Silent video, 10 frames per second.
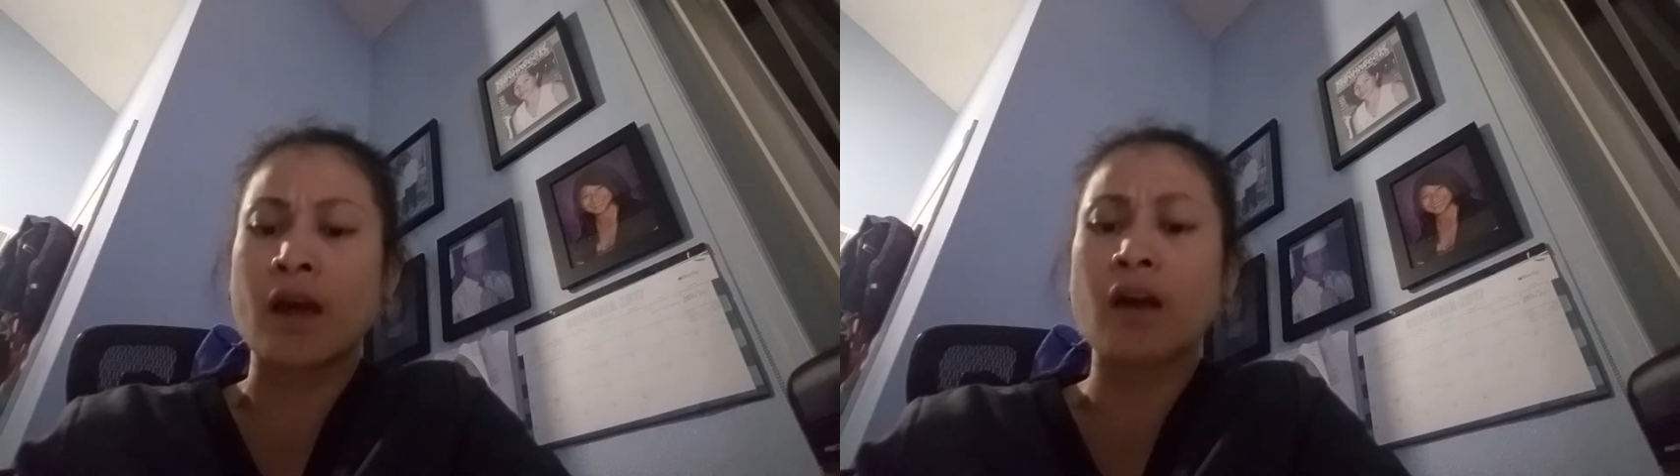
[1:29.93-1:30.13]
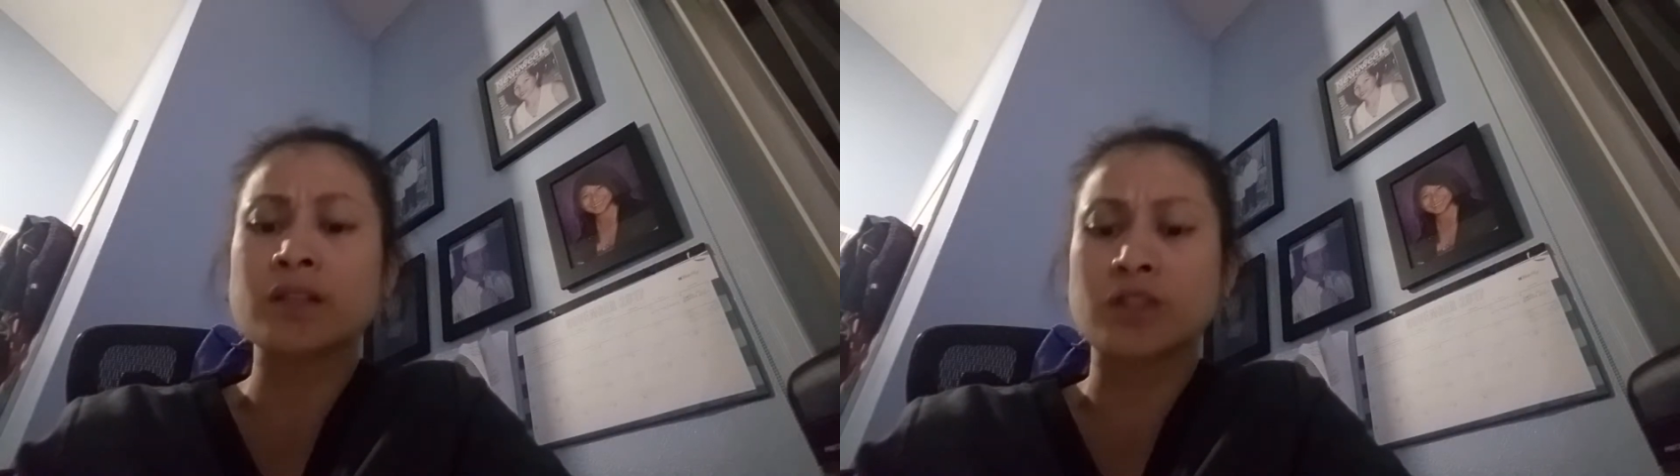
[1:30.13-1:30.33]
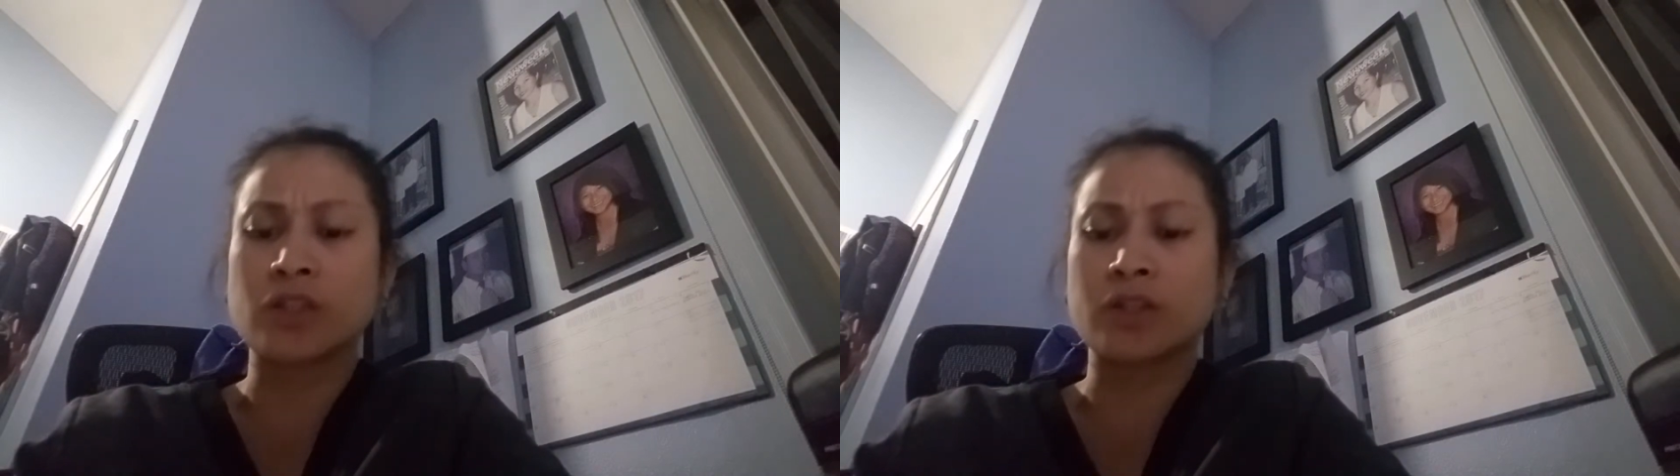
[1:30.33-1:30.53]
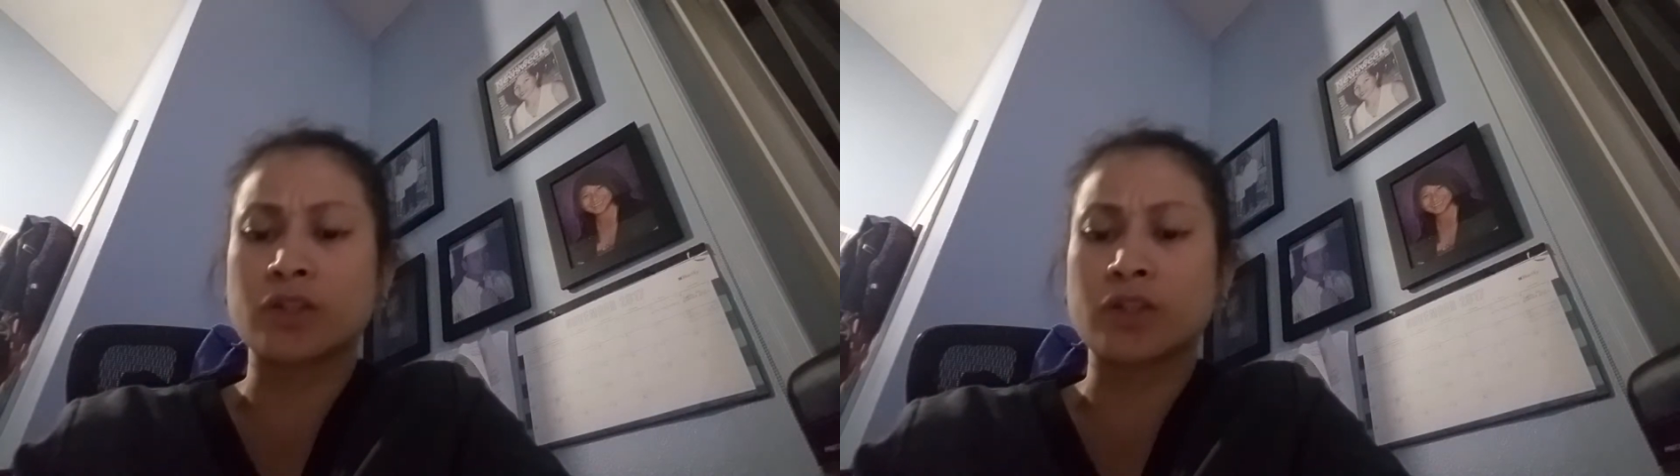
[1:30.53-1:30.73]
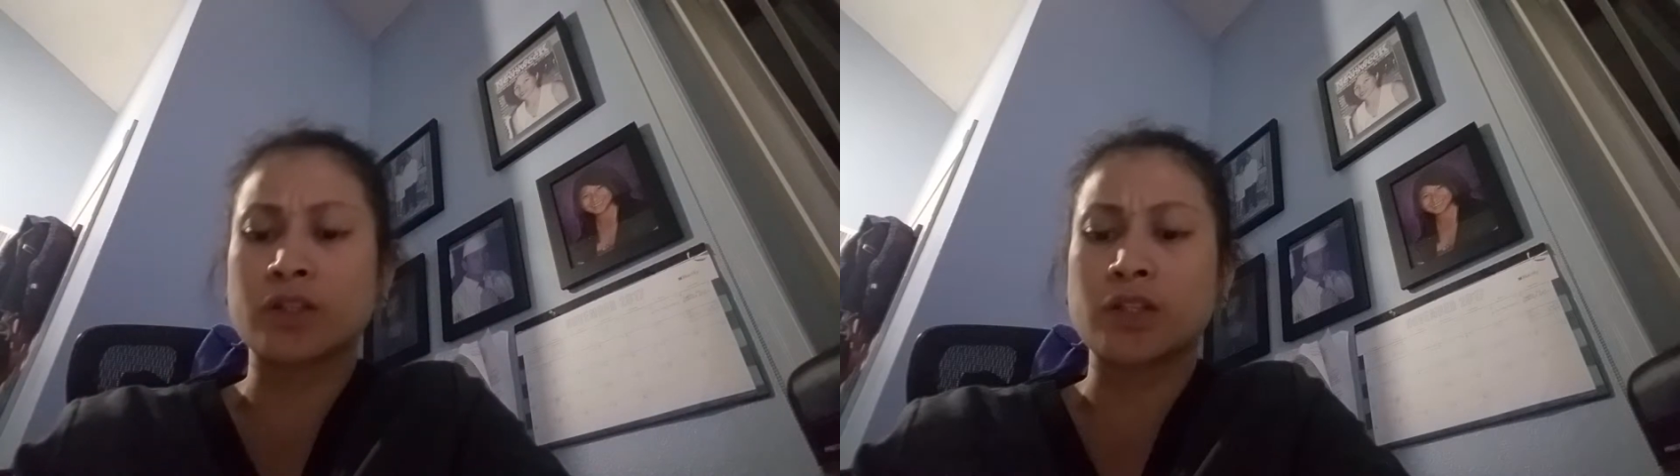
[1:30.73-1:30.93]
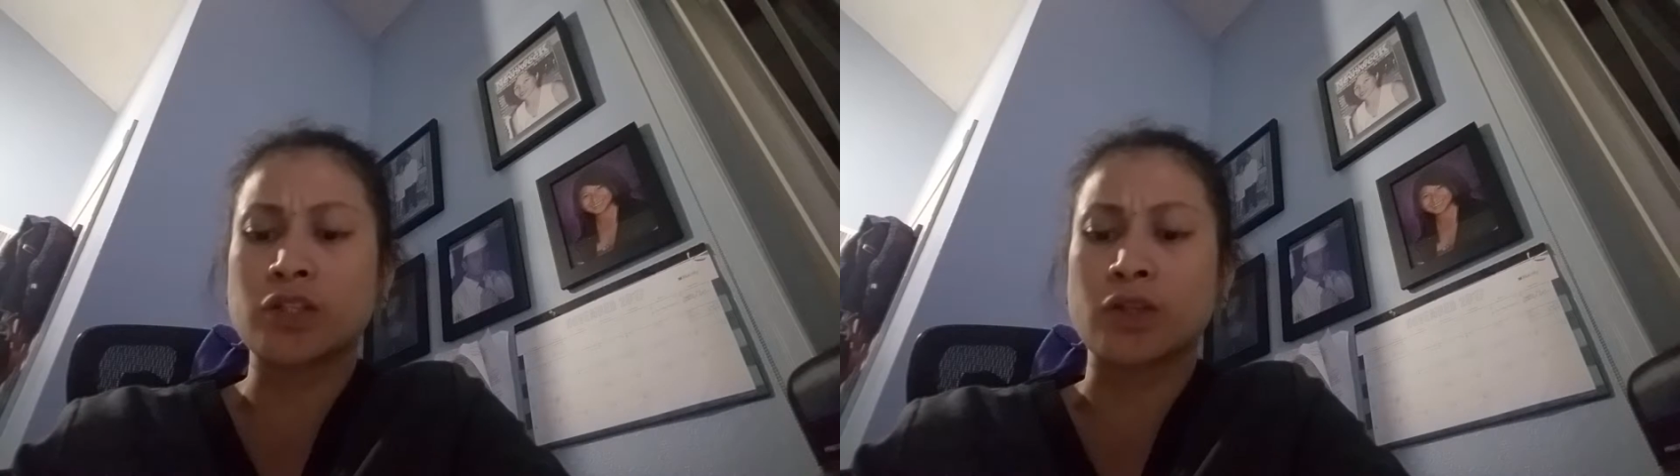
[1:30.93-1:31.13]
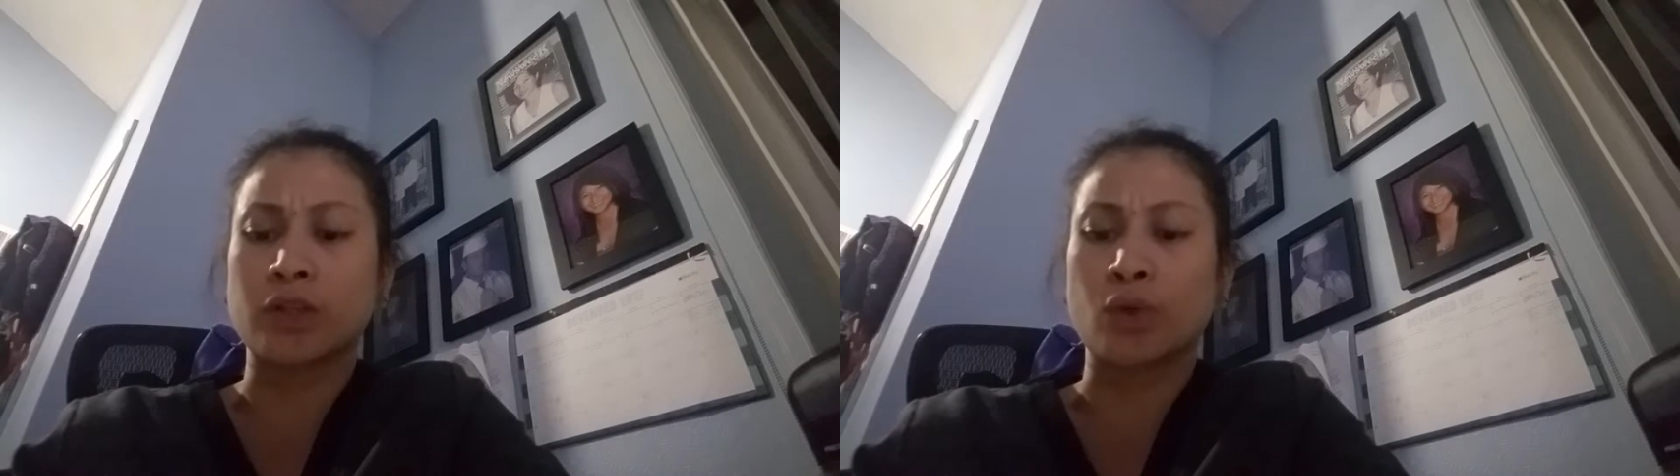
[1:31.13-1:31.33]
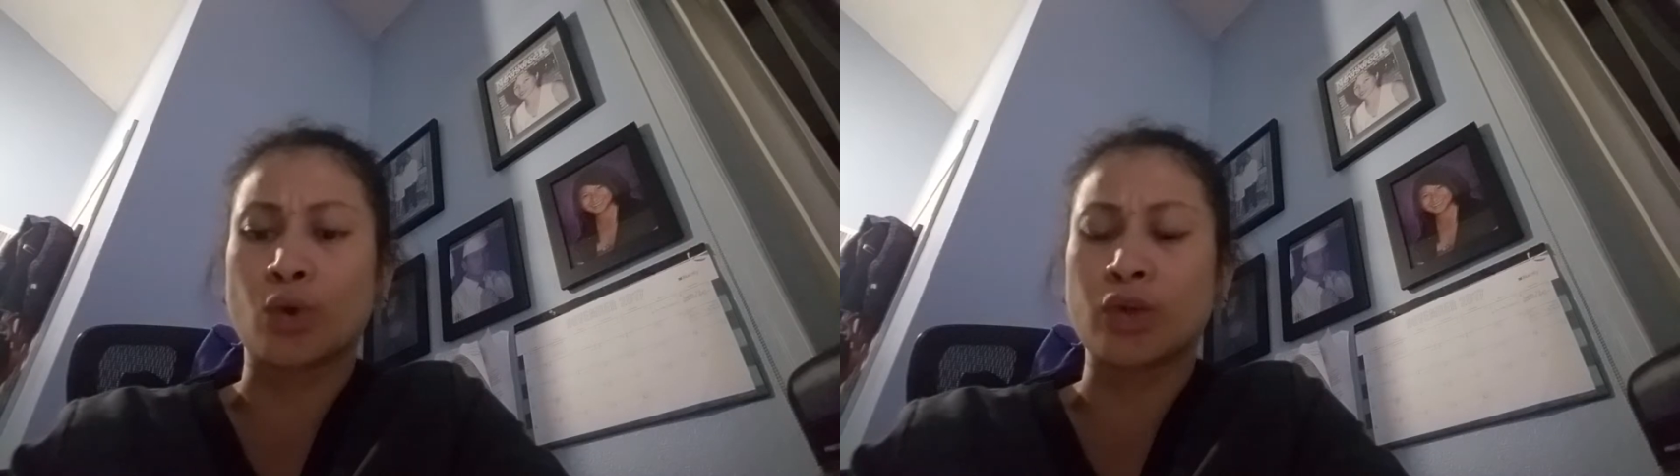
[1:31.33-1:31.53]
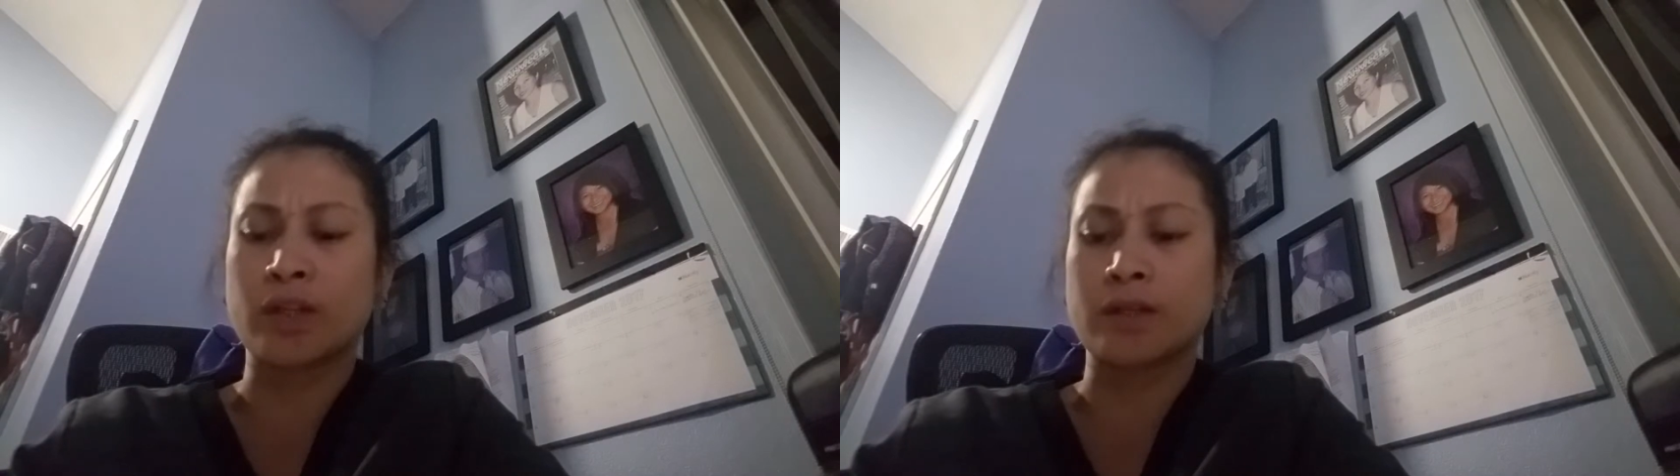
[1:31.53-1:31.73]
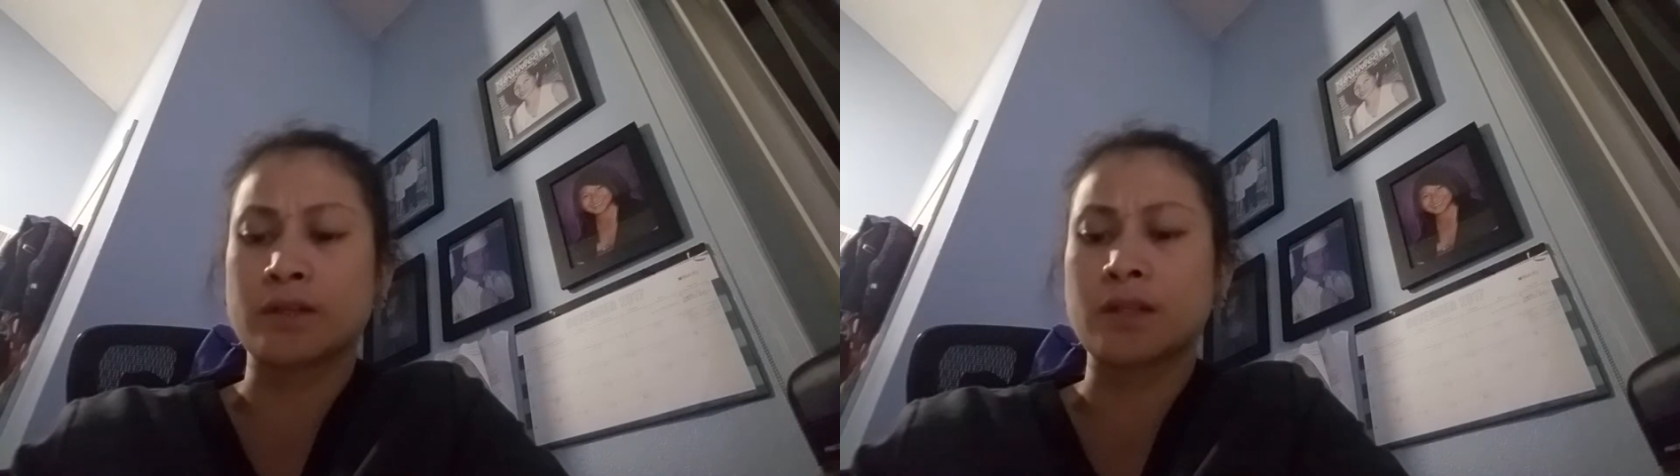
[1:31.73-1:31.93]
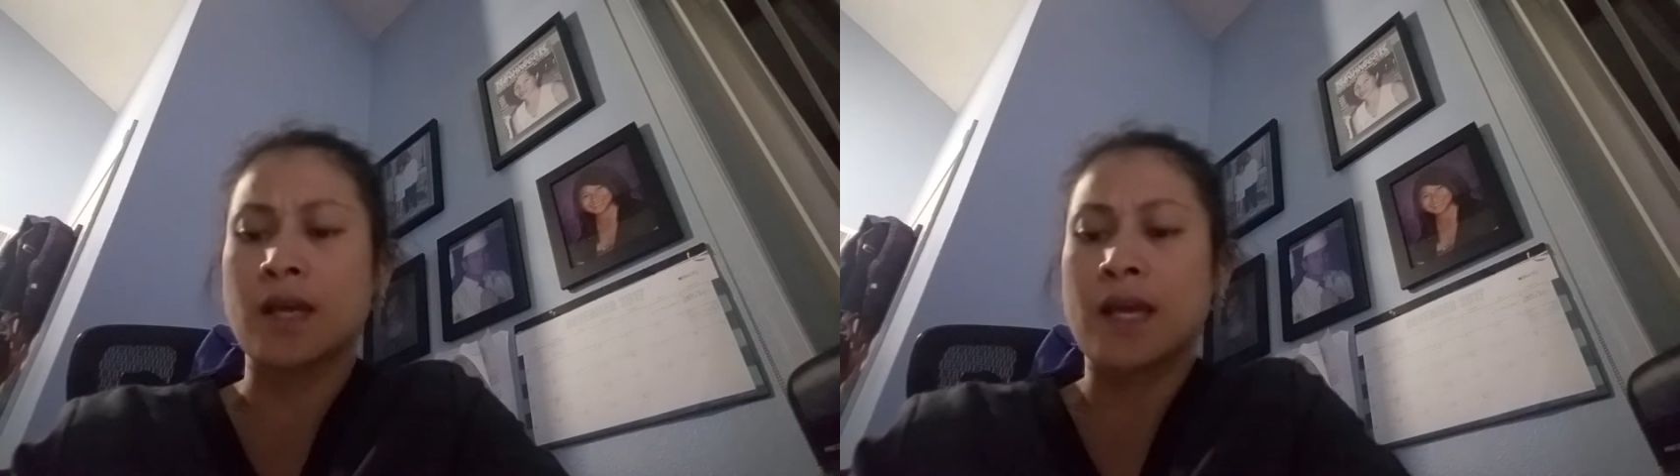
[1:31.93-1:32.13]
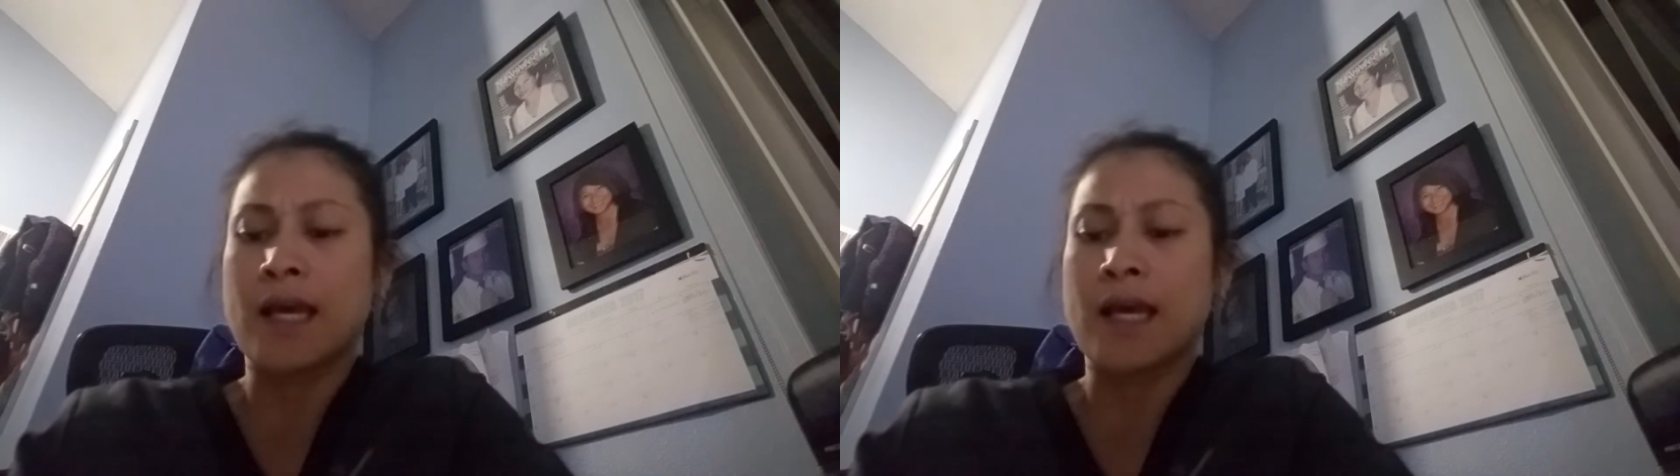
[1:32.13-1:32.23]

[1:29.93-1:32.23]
oxygen to your tissue and organs.